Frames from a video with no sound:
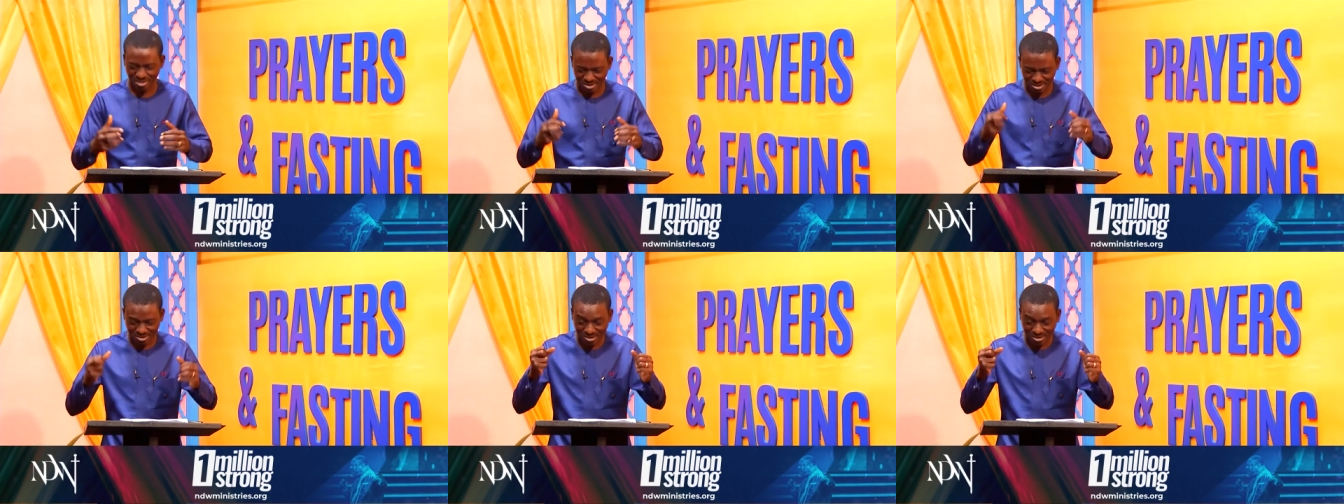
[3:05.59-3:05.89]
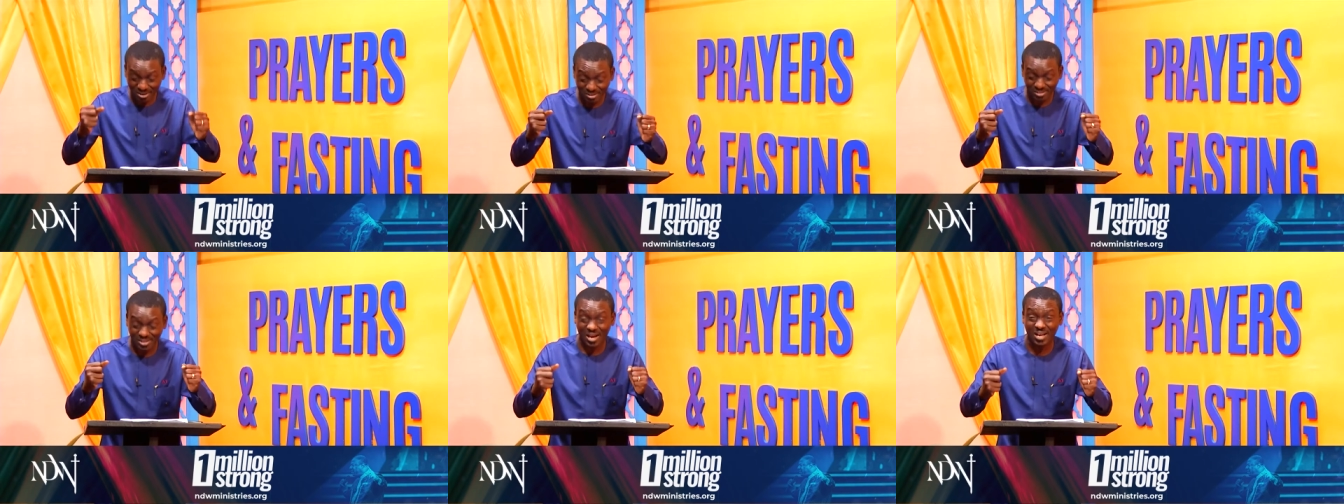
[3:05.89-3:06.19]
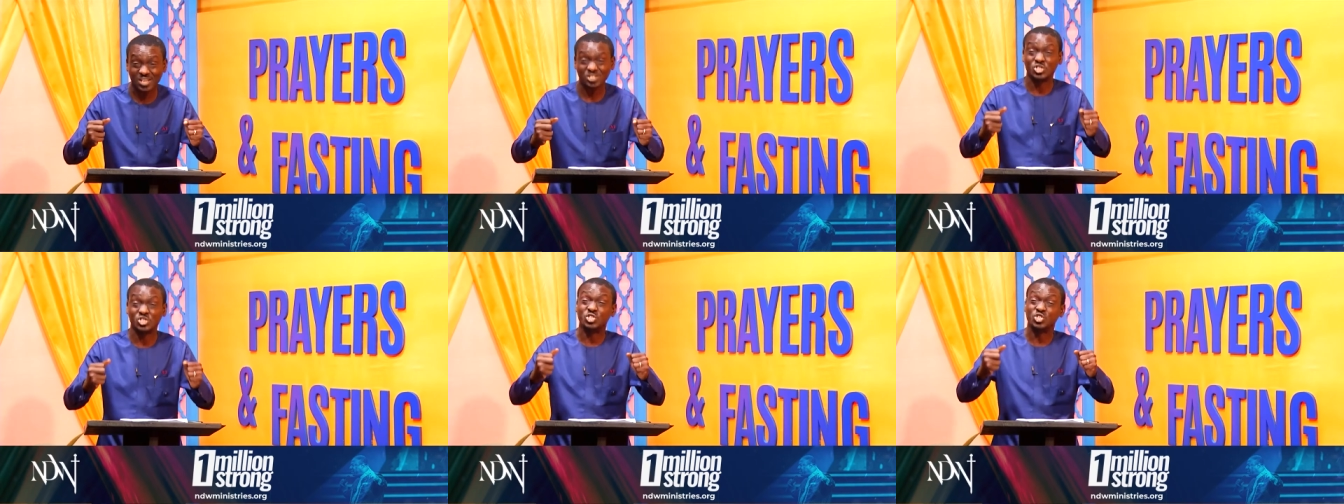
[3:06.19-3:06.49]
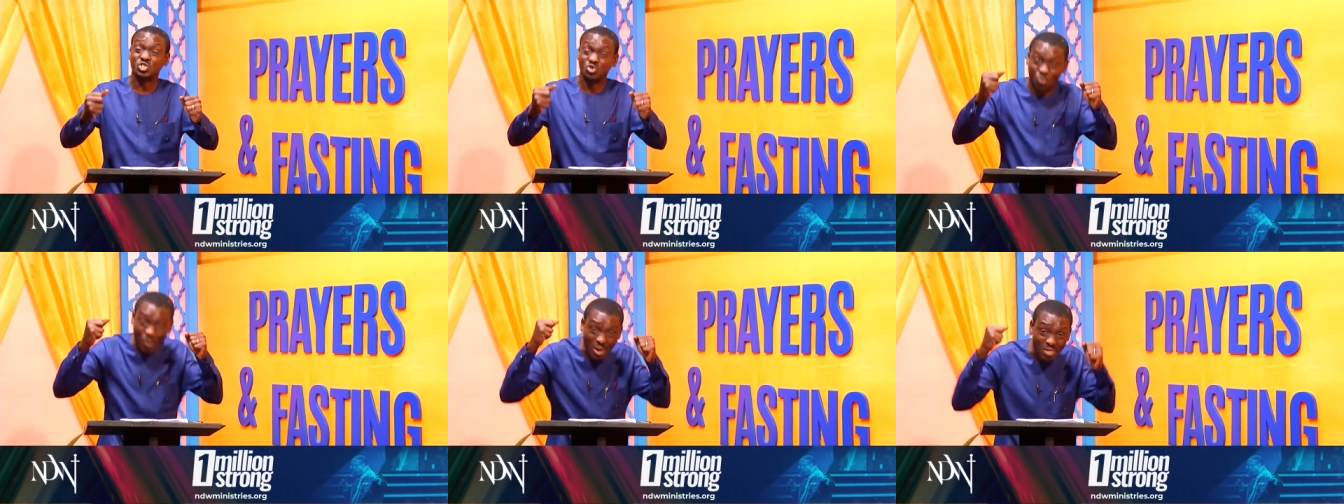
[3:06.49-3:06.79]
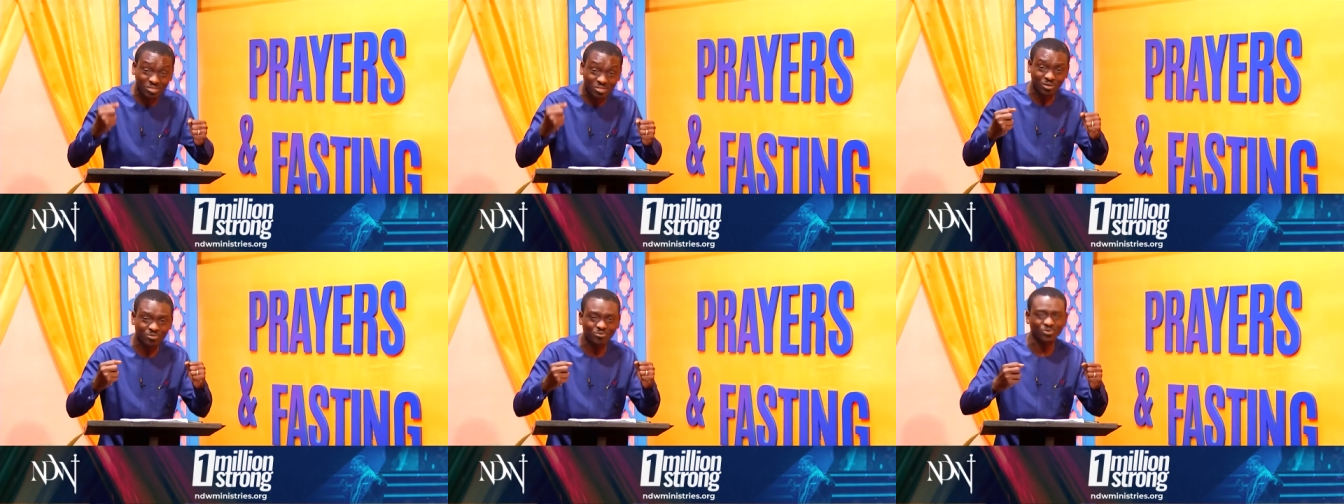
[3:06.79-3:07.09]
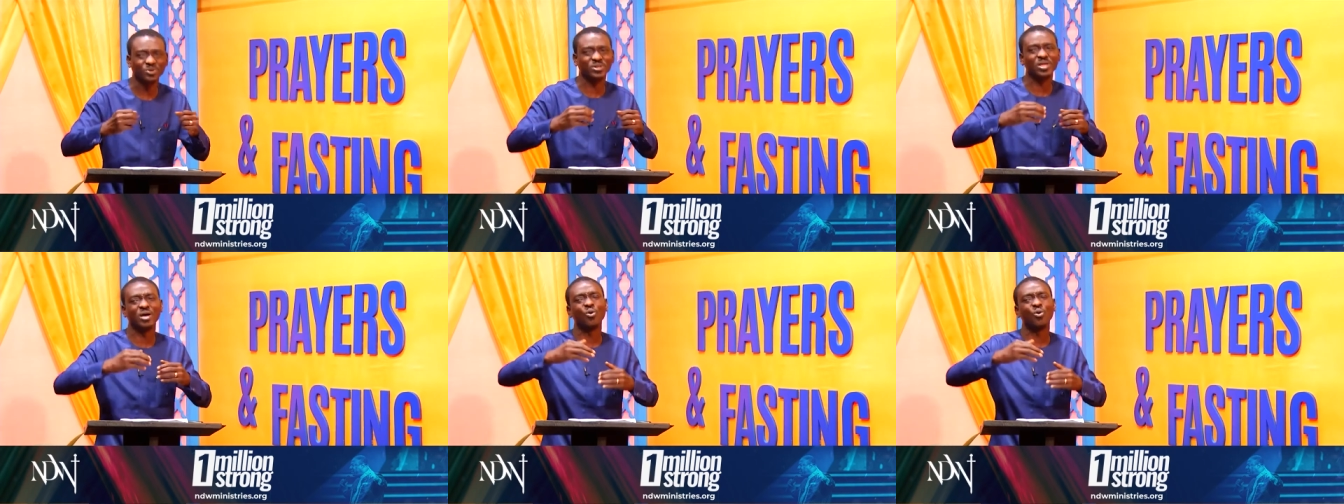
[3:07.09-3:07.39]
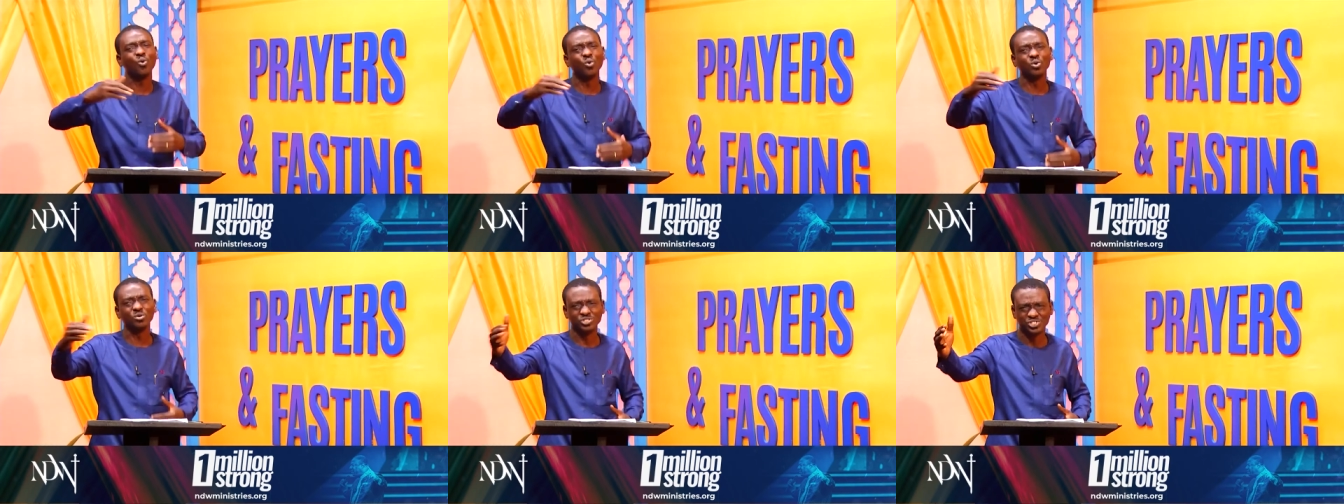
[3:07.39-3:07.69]
grant us strength for the
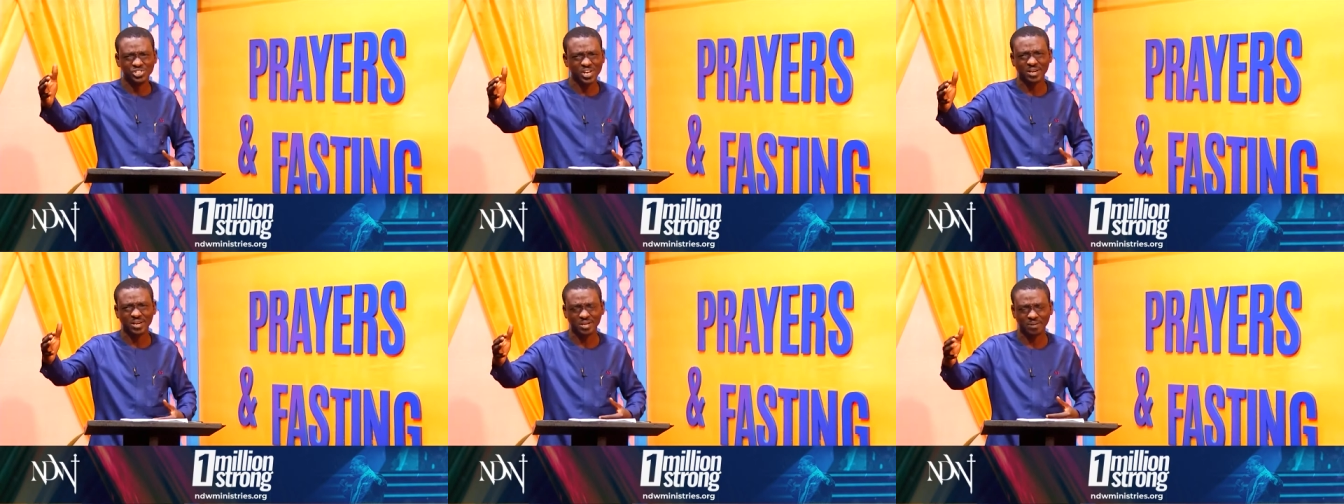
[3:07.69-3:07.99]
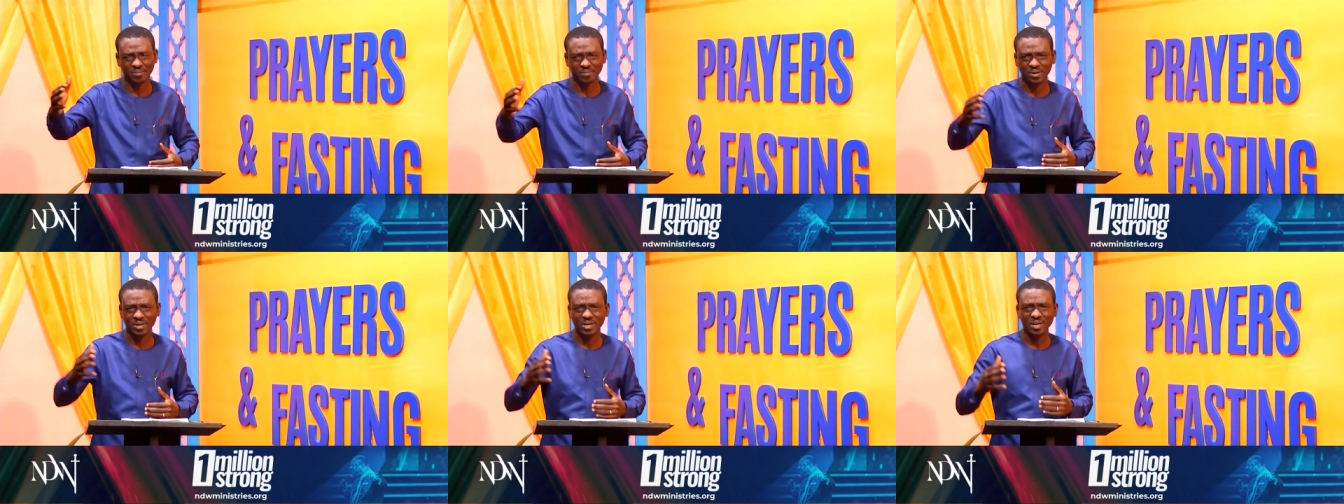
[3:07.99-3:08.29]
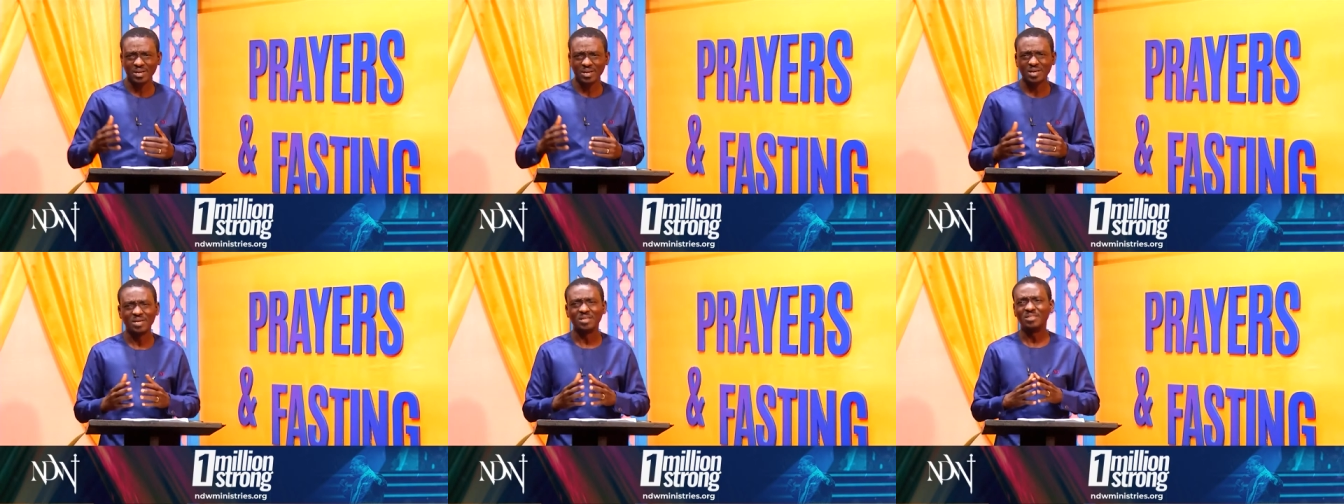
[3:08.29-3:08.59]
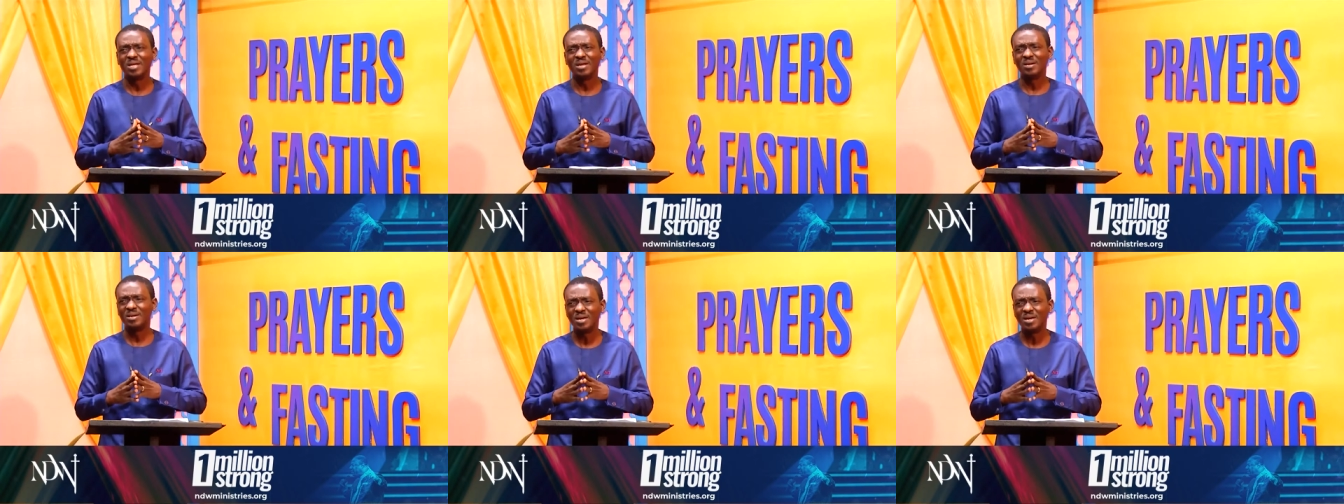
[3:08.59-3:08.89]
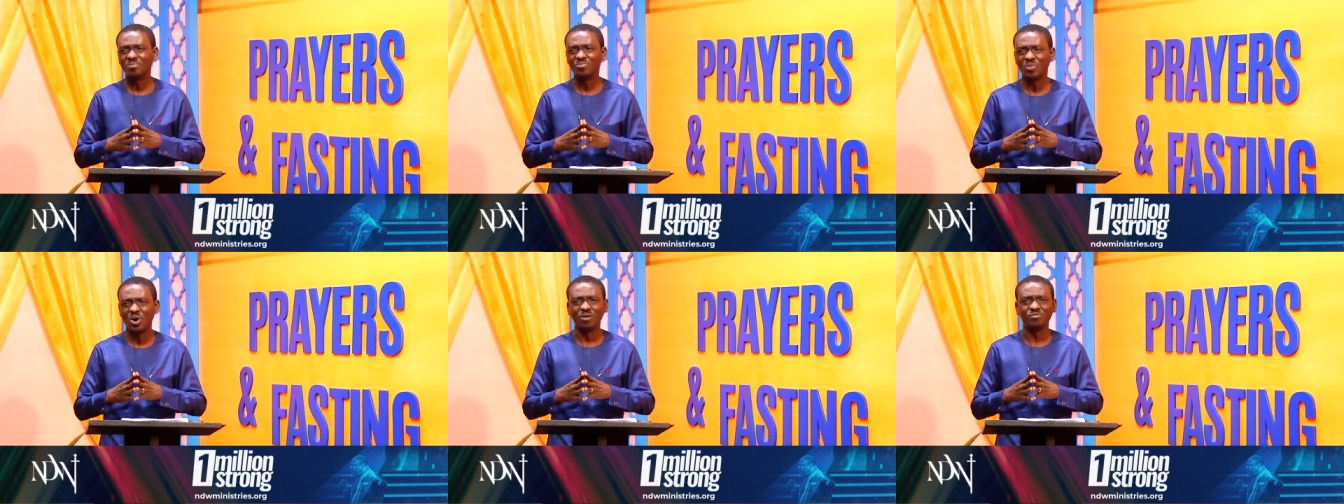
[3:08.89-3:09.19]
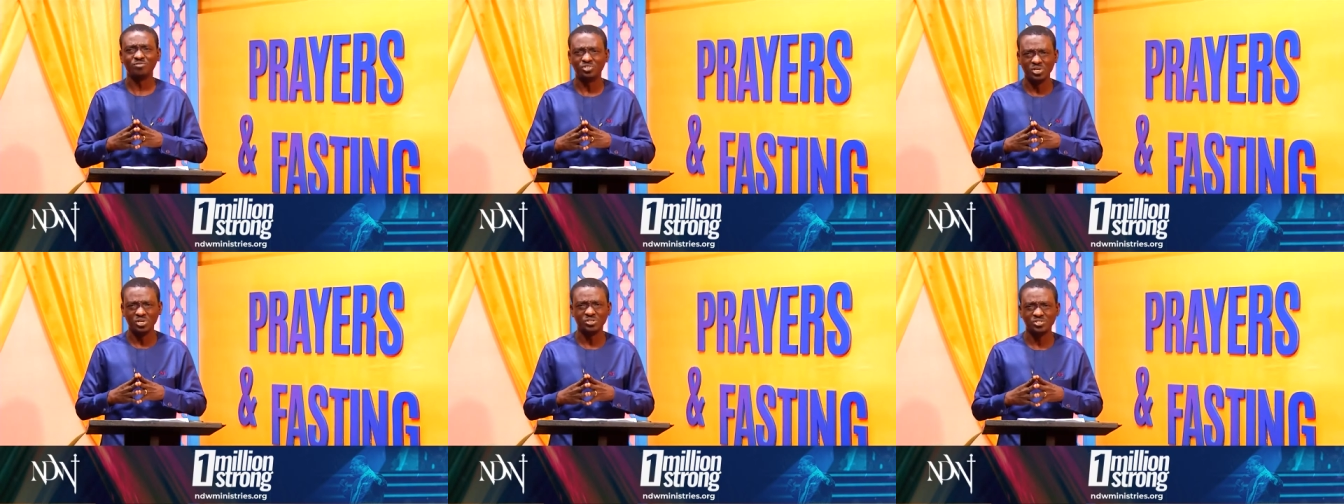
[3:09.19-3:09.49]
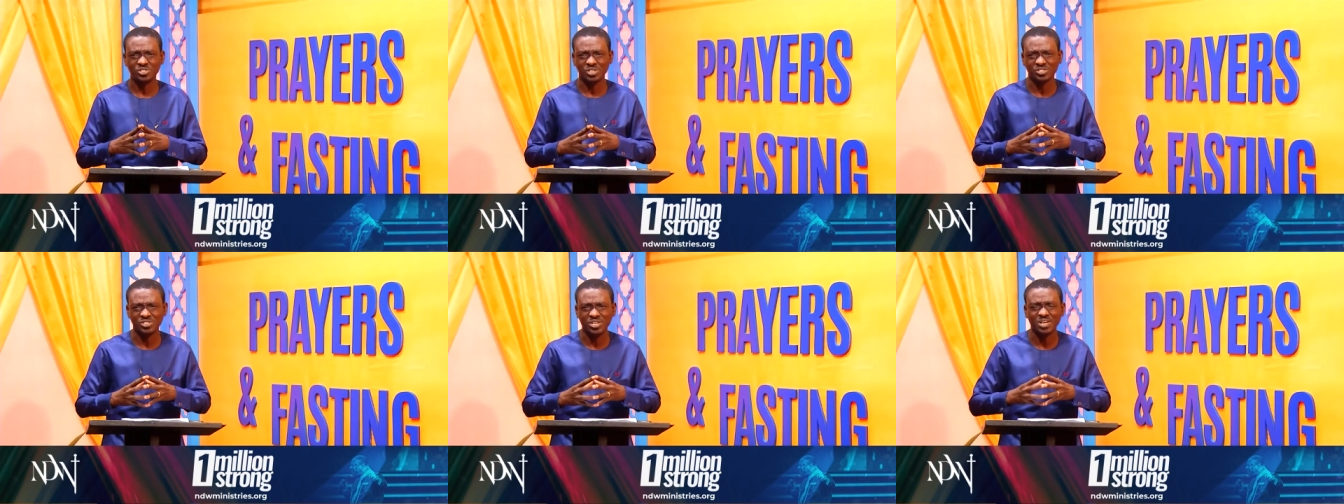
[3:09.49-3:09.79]
whole journey in the name of
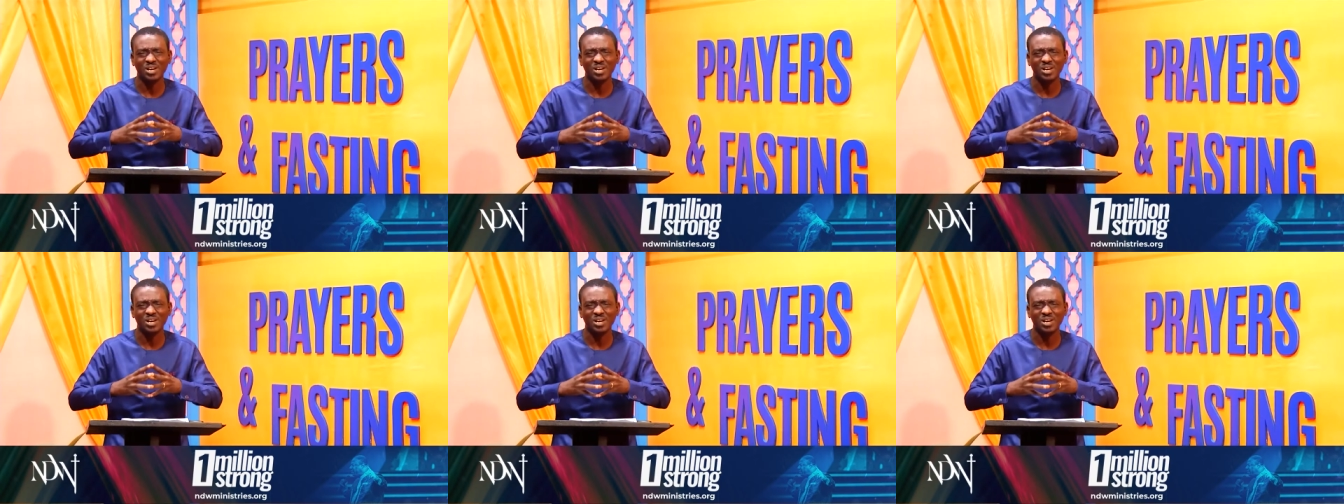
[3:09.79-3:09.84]
Jesus.